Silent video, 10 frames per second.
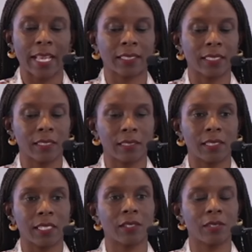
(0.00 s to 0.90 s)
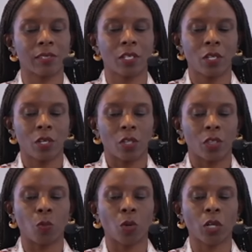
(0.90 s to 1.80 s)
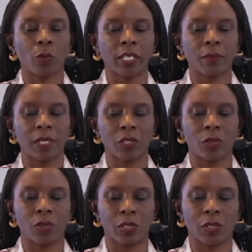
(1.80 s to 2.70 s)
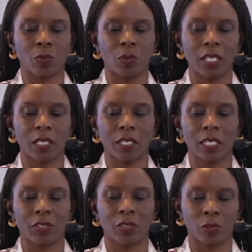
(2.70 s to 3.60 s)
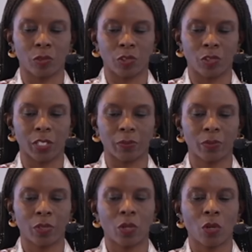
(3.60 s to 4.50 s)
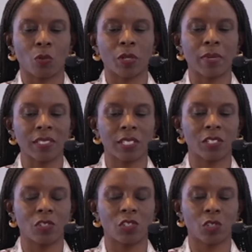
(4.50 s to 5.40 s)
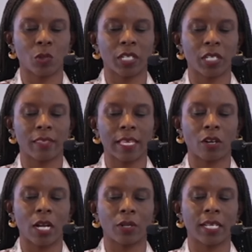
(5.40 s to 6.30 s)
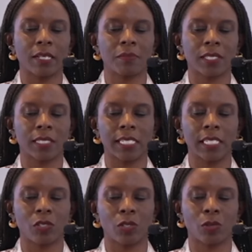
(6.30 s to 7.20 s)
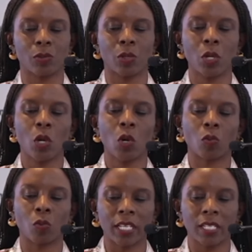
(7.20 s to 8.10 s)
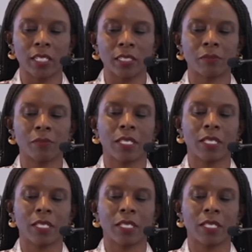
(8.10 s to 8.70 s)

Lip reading: Excellencies, the work we commit to this week is crucial. We must ensure that our outcomes lead to real,